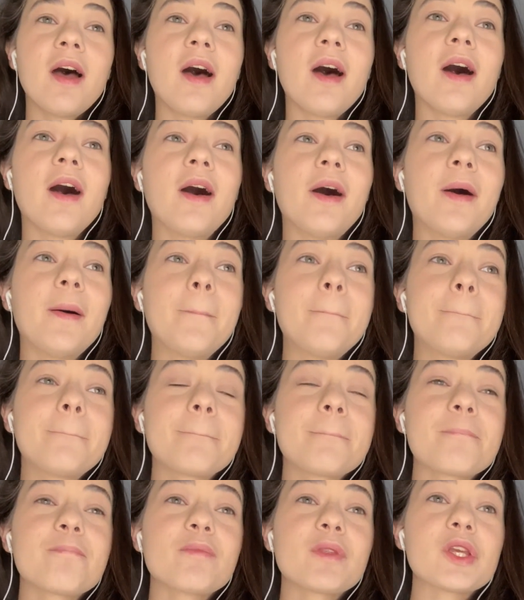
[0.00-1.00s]
Um,
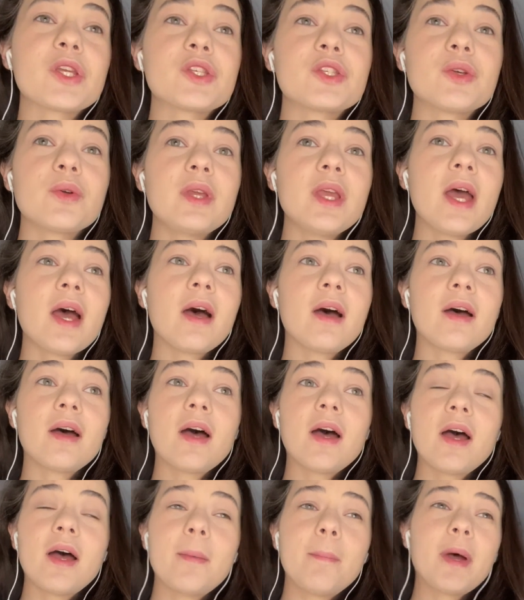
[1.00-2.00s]
so yeah,
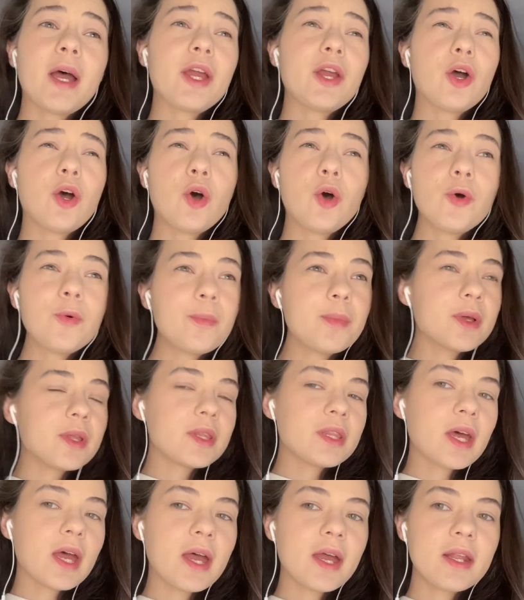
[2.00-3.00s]
um, I hope
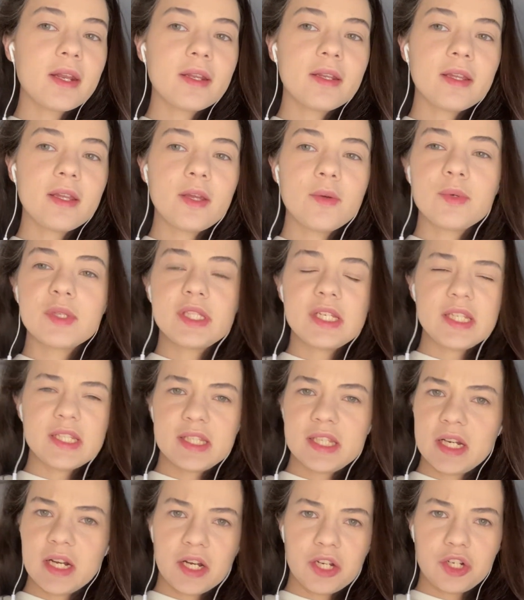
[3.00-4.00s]
that it was
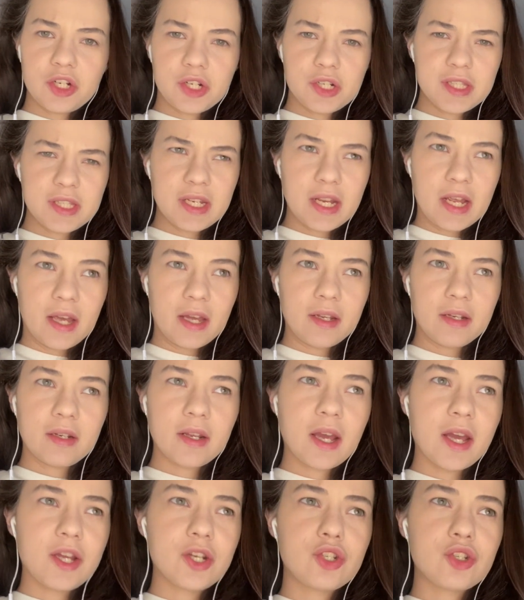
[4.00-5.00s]
easy to understand.
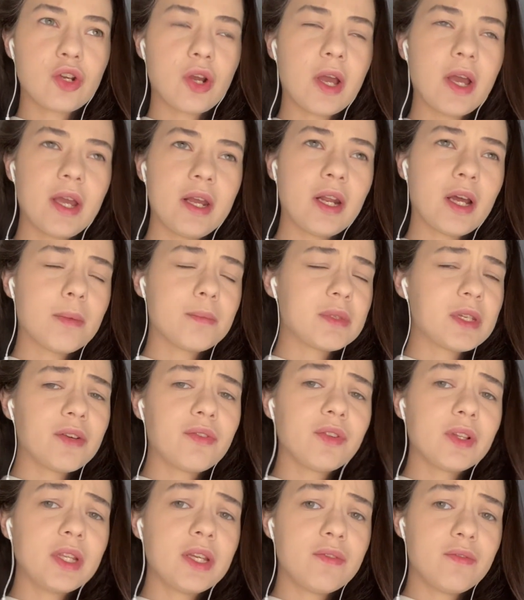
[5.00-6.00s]
I tried, I'm
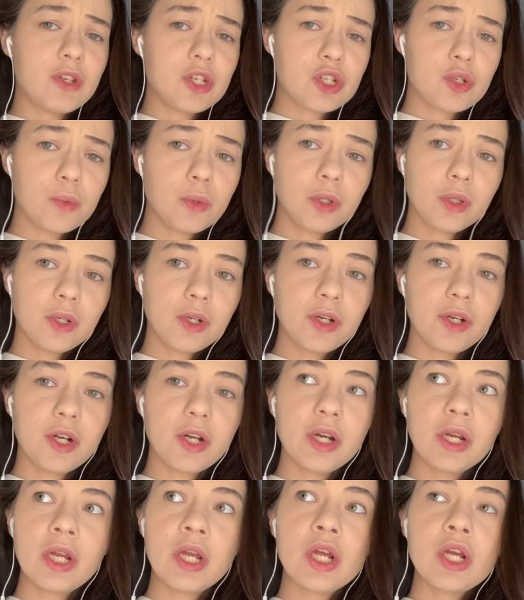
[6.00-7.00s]
definitely a visual
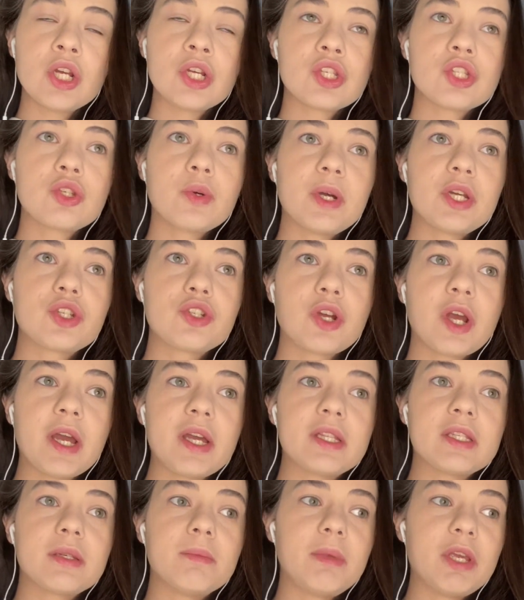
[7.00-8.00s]
learner, so I
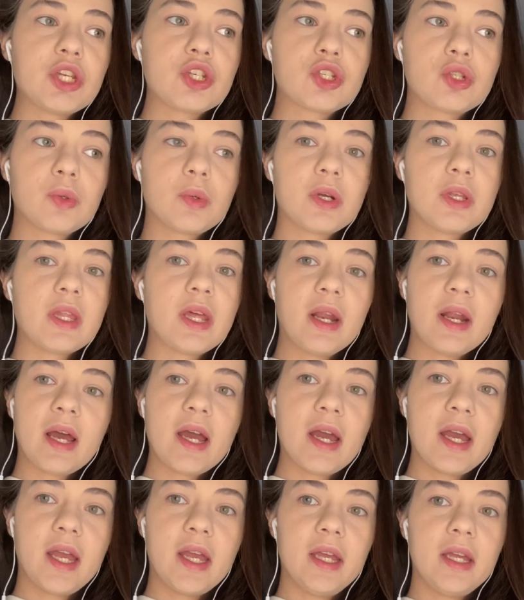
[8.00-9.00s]
tried to make sure that
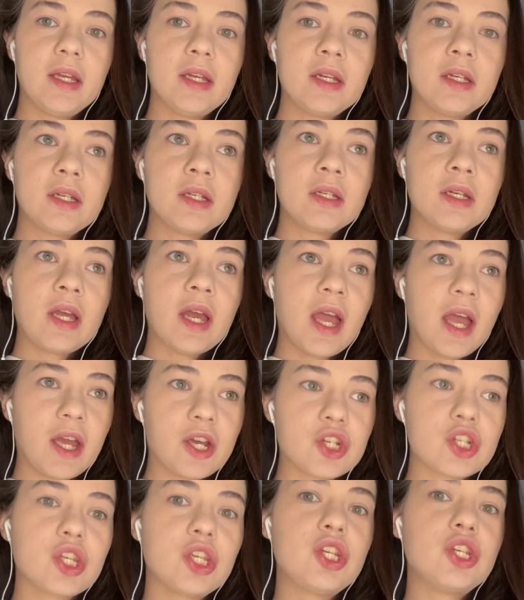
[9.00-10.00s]
I
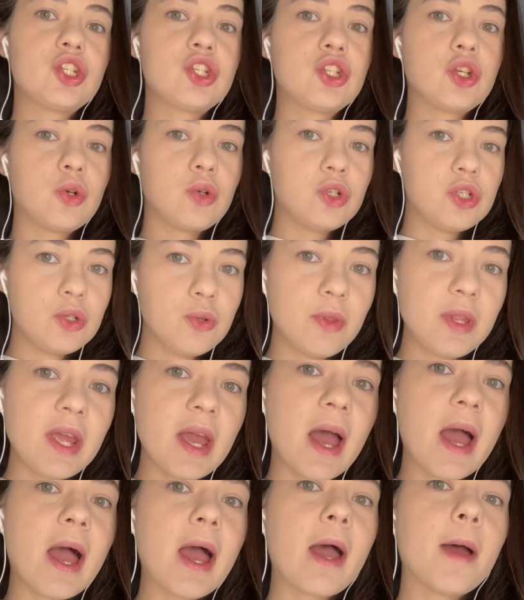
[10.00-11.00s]
actually showed you the
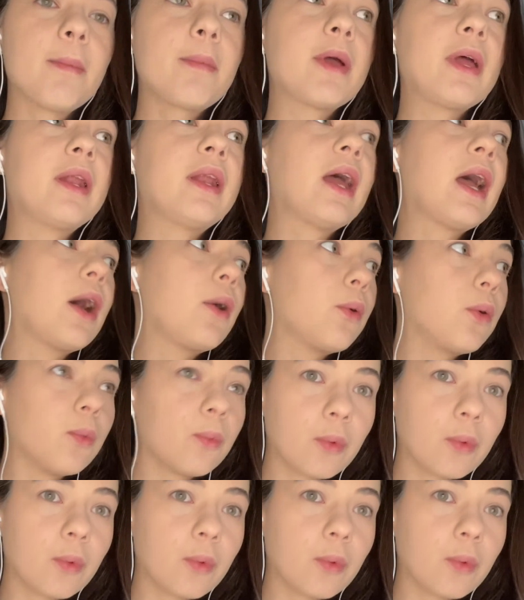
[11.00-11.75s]
app and how it